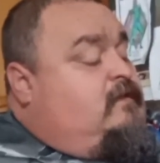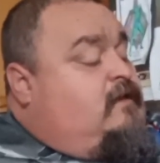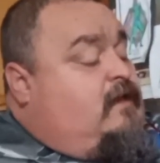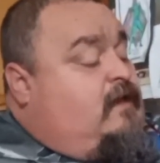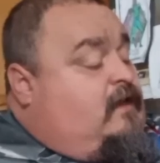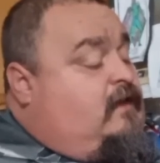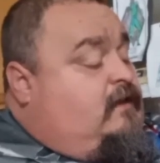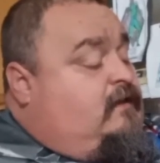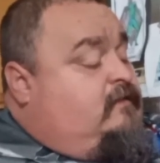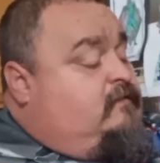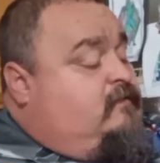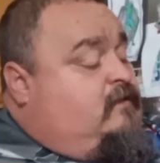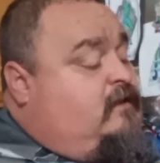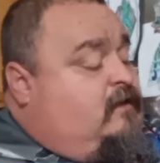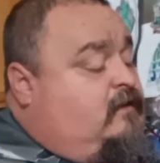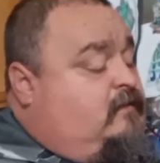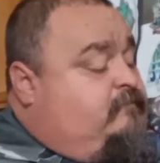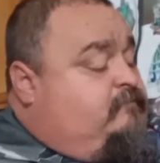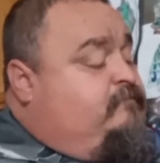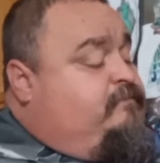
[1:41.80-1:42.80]
And
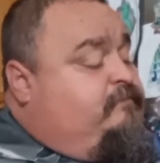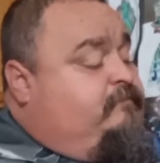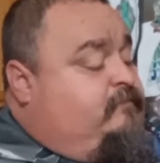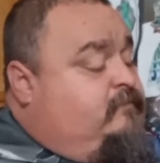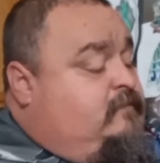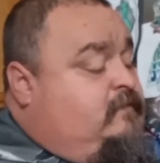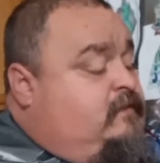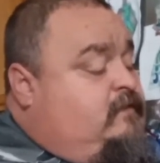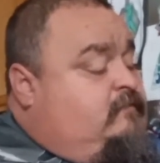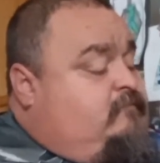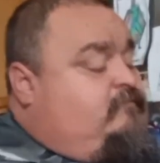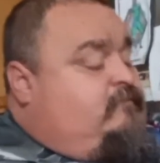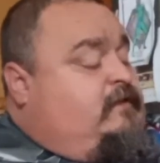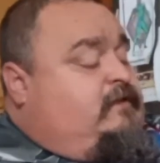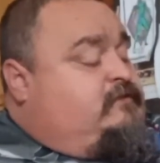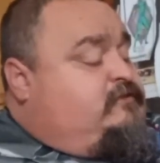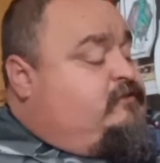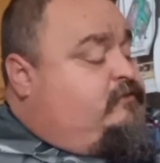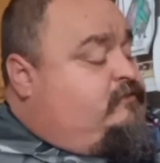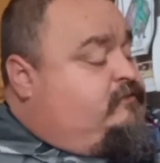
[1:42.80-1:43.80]

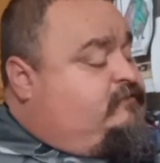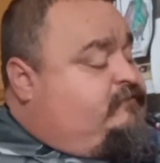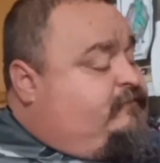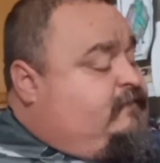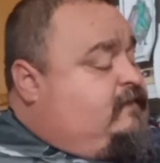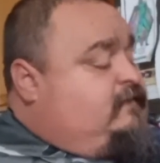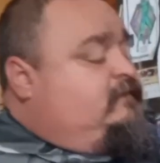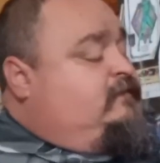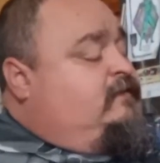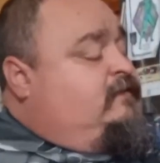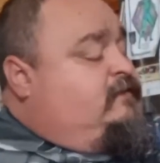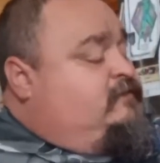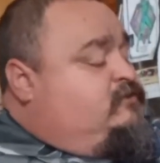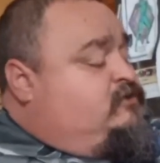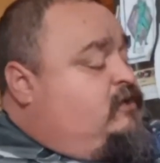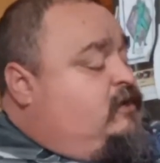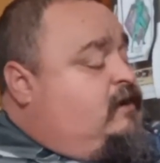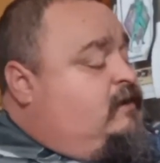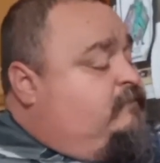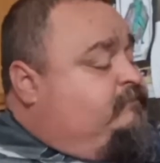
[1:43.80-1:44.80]
make sure it's finely
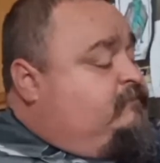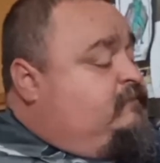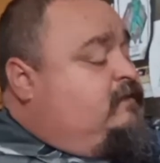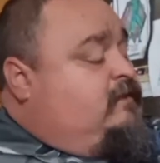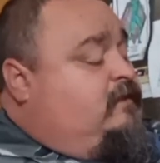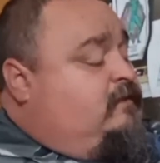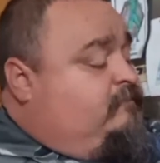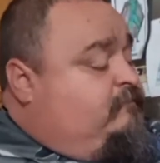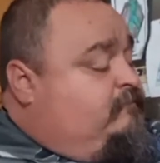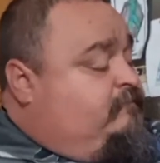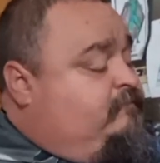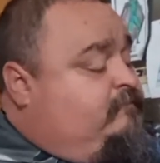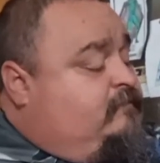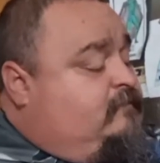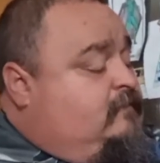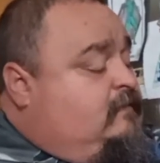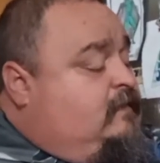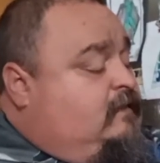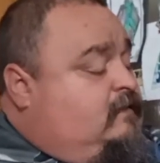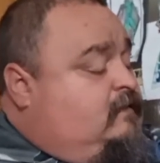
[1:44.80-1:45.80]
chopped up.
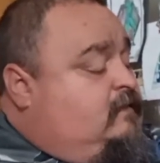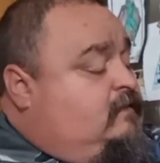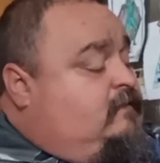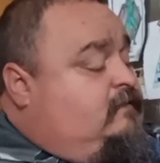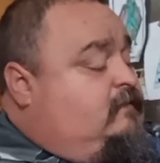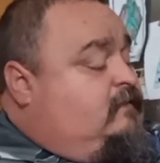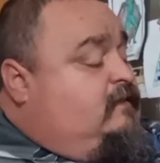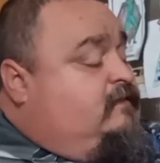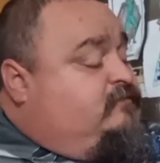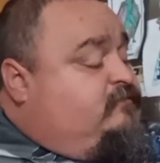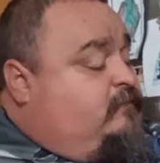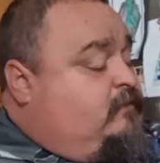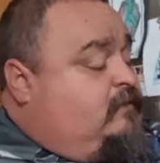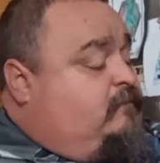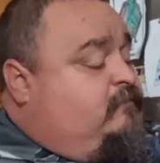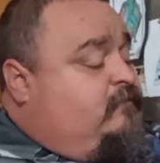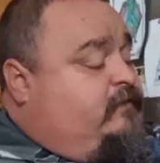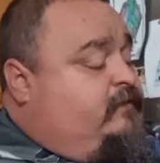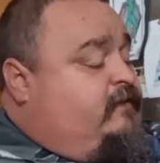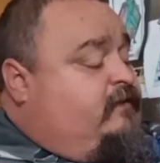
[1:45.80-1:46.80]
That's
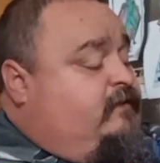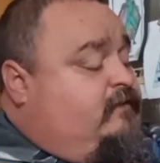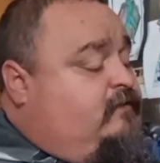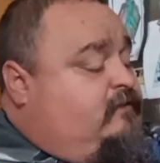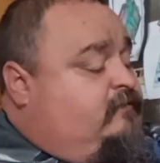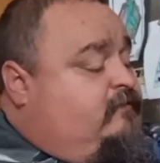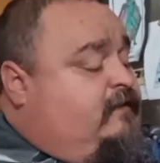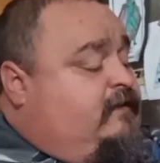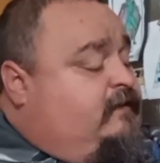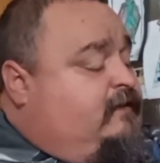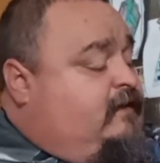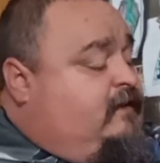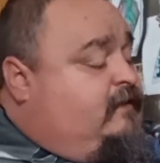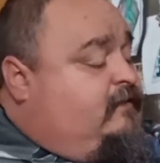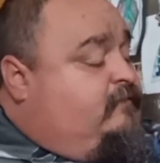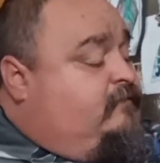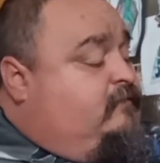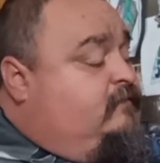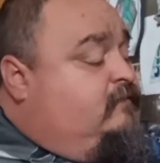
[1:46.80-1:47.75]
what I'm working on right now.